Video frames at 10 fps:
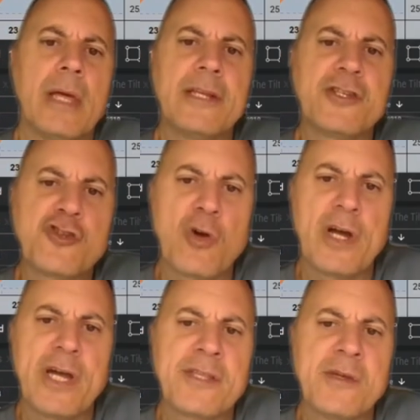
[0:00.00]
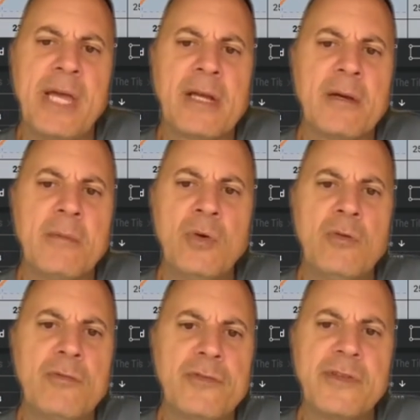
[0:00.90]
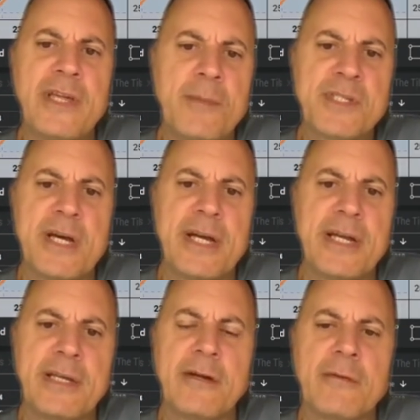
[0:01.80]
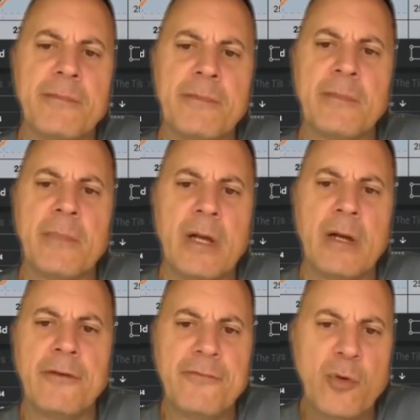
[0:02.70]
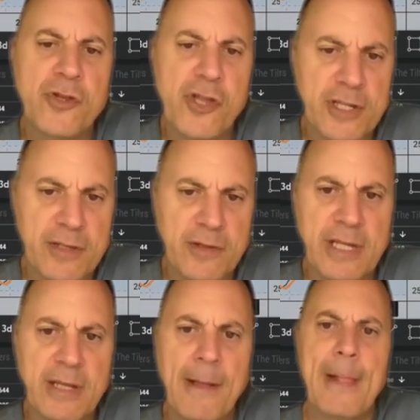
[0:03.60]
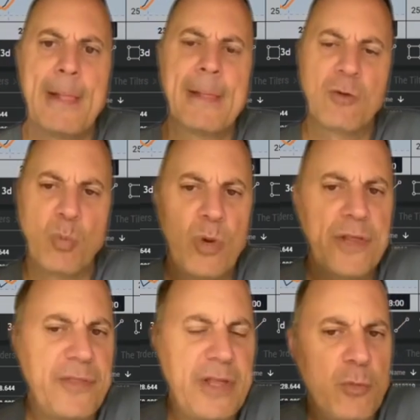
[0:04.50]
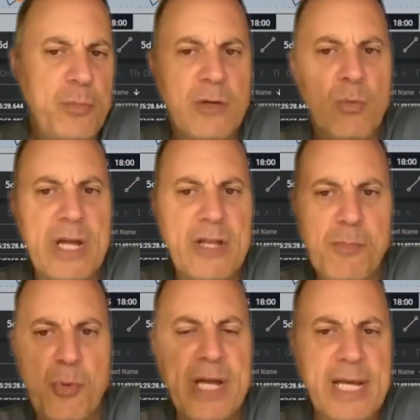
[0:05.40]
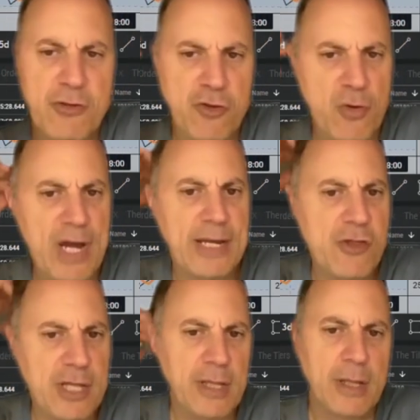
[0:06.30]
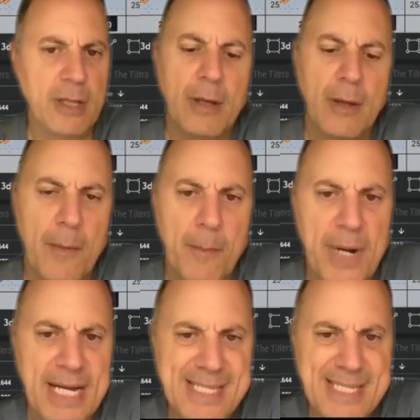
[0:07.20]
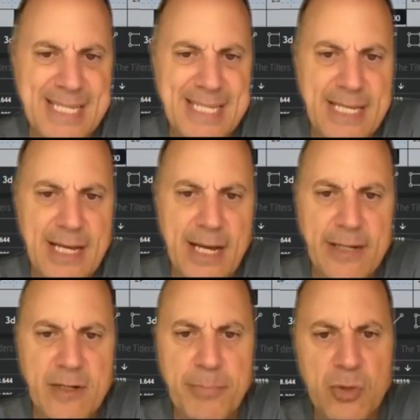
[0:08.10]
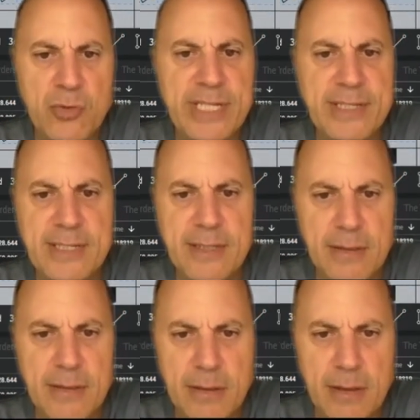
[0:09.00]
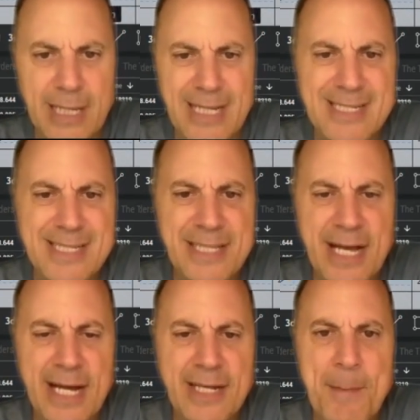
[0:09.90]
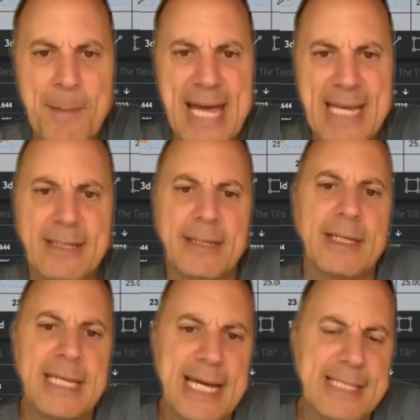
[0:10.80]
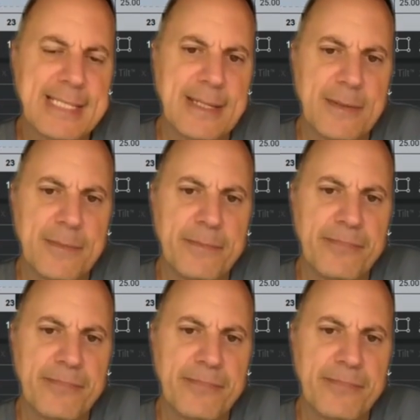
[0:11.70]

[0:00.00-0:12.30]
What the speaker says: and it's trying to make a move to the upside here. Unfortunately, with the opening range breakout strategy, my CCI component is not met yet.